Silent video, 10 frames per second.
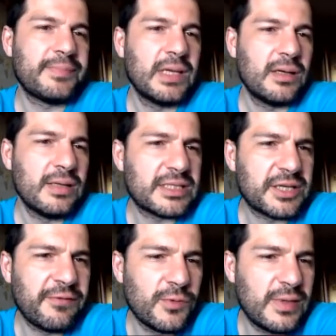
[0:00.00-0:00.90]
Let's
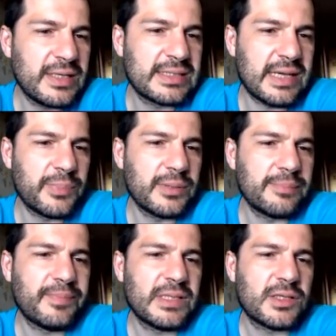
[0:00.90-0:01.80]
review the example.
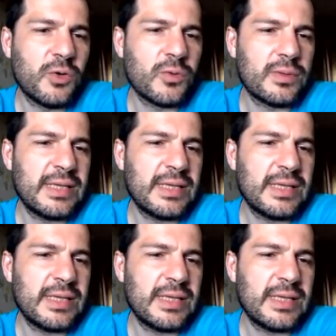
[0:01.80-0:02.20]
So